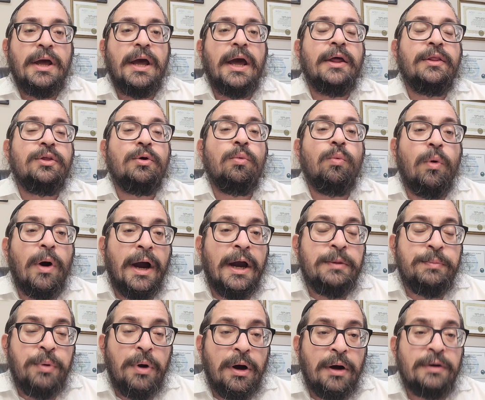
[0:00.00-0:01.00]
and the
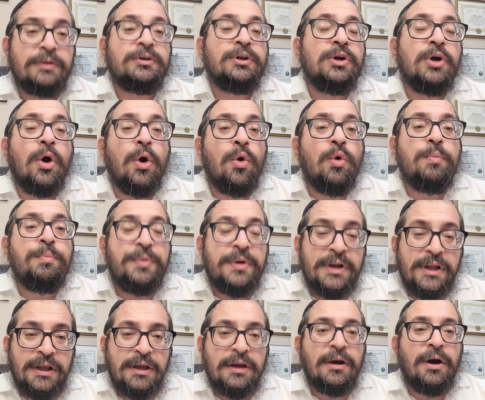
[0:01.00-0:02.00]
wide part, the
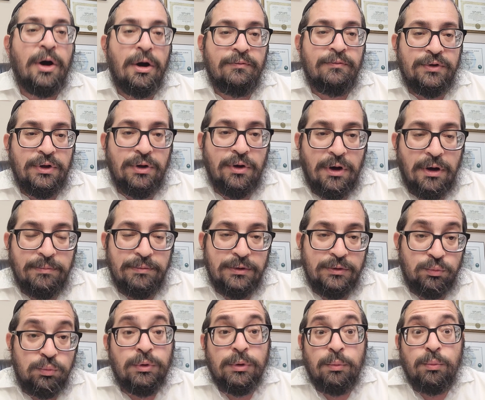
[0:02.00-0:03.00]
opening of the
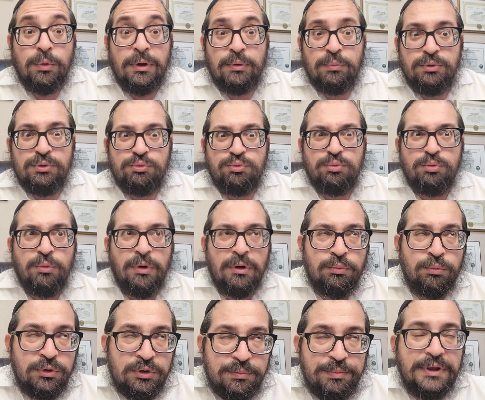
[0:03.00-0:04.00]
goblet, what
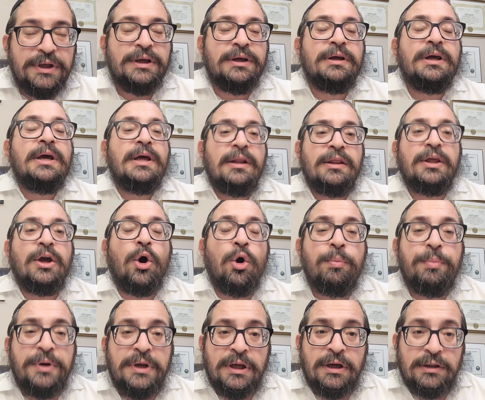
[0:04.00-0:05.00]
would be the
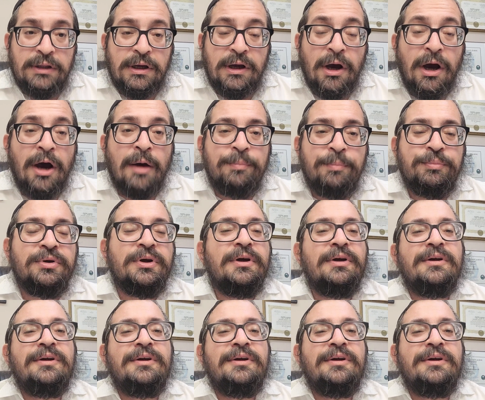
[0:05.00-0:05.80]
opening of the cup,